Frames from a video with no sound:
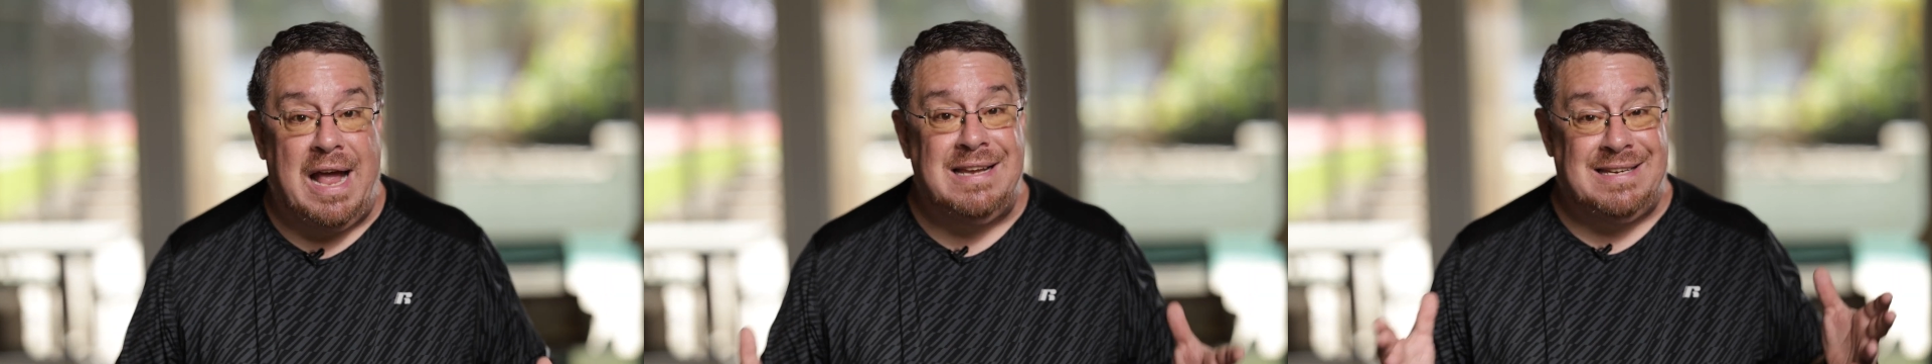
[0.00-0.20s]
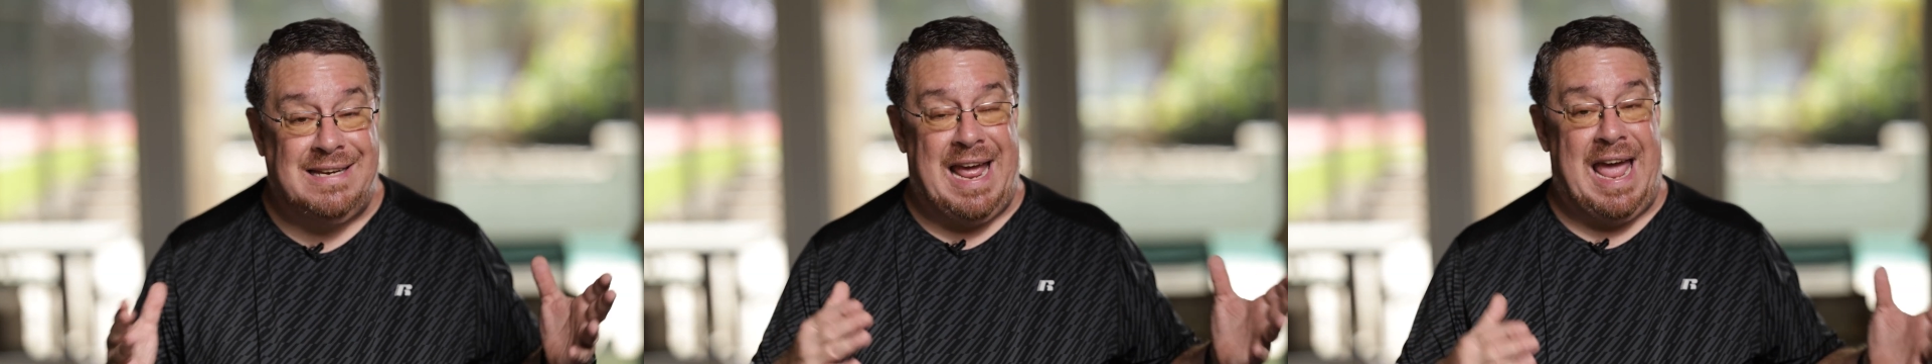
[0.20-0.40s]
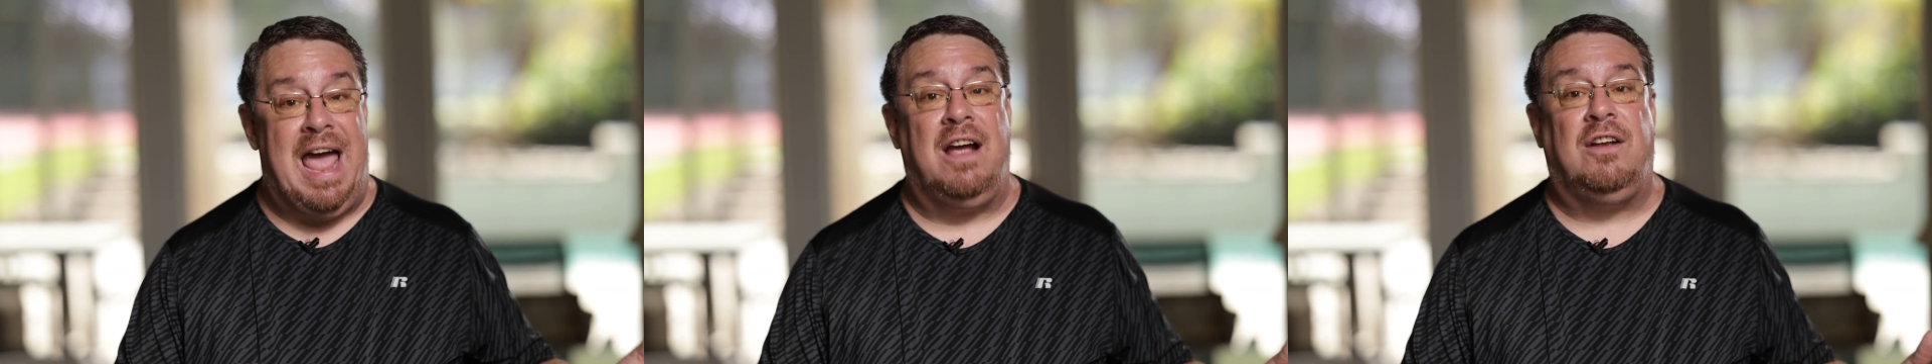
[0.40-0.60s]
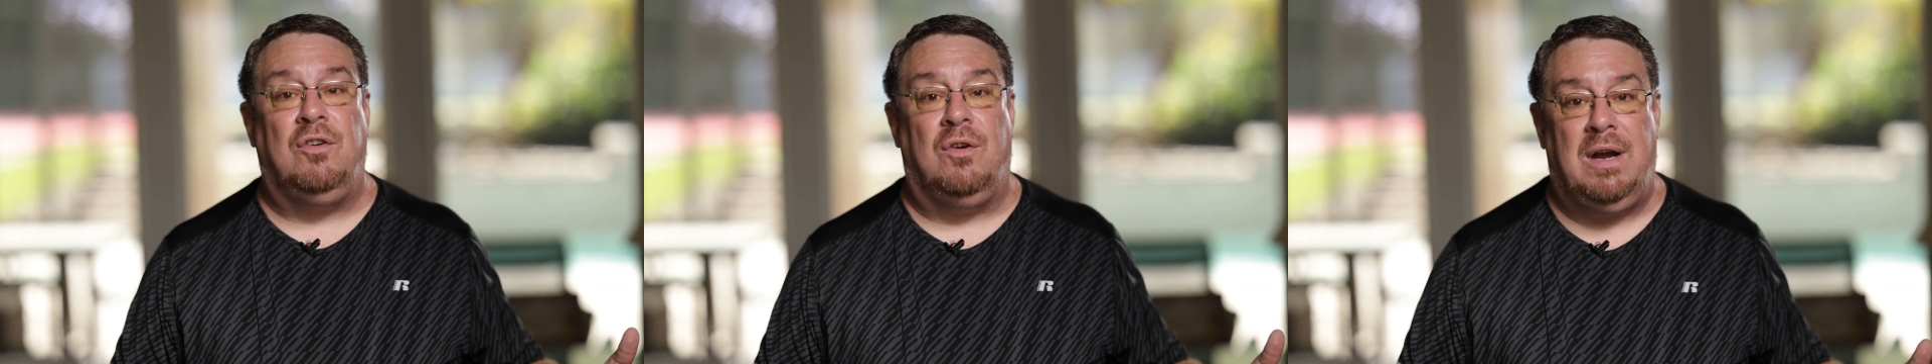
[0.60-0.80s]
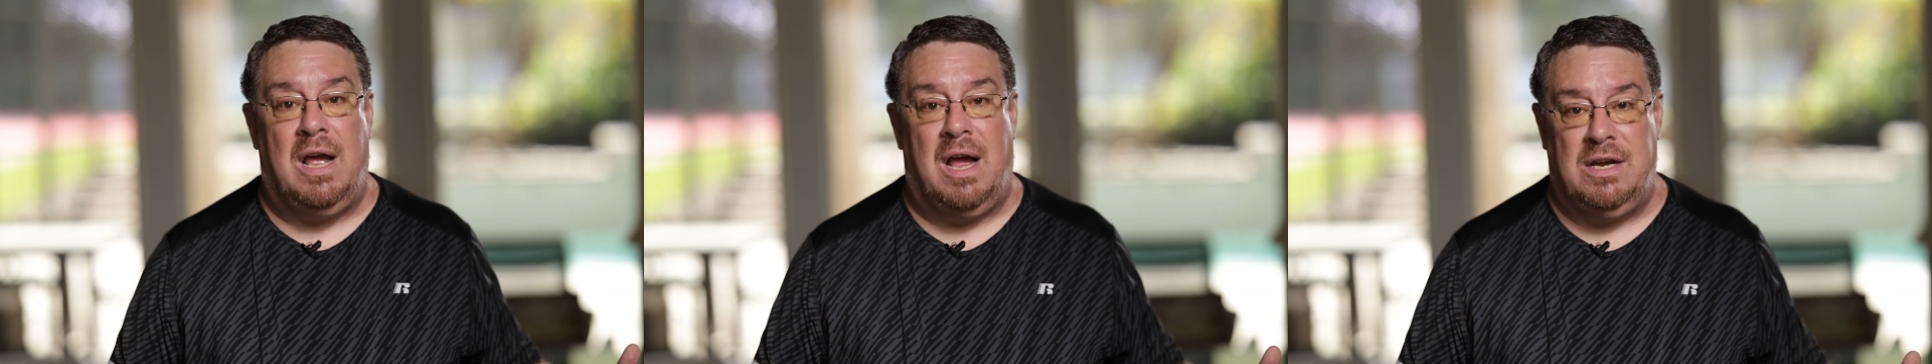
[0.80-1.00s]
as an
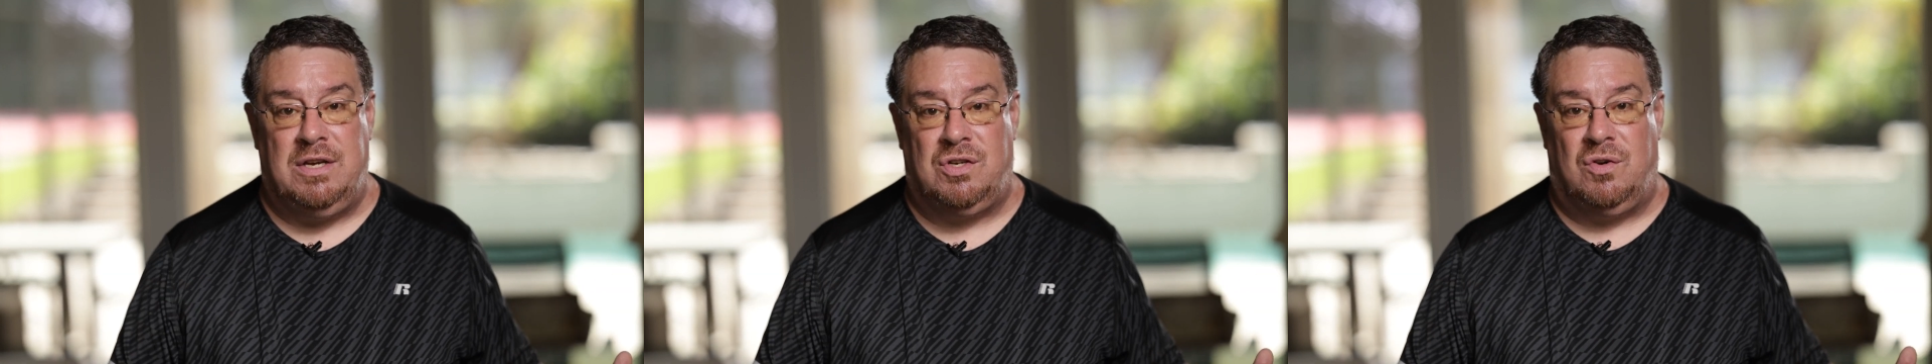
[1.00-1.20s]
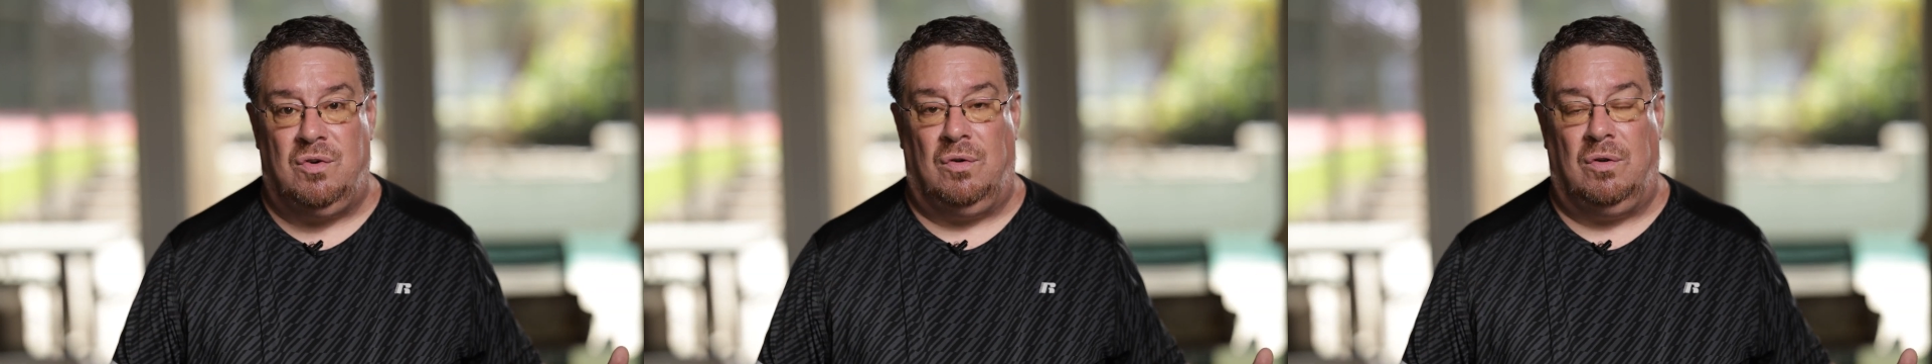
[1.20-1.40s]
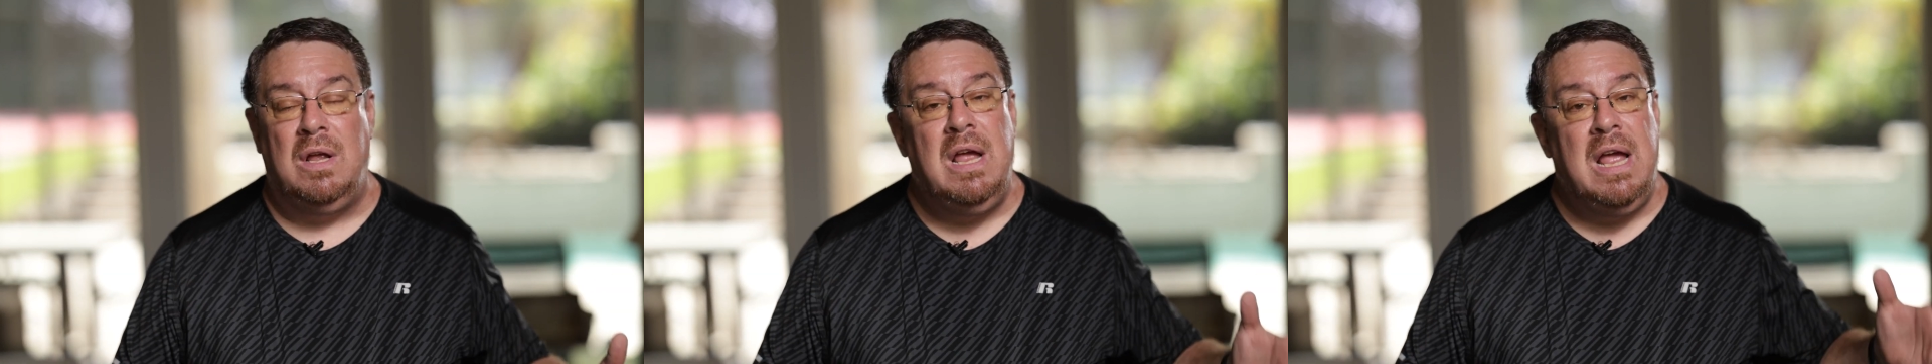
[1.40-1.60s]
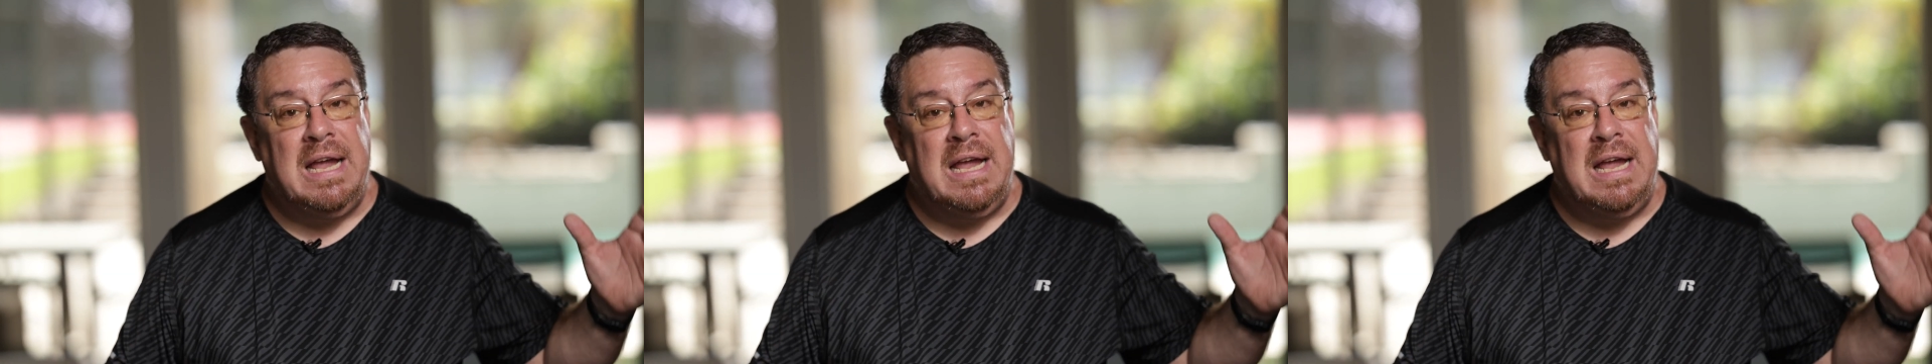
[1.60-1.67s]
actor in high school,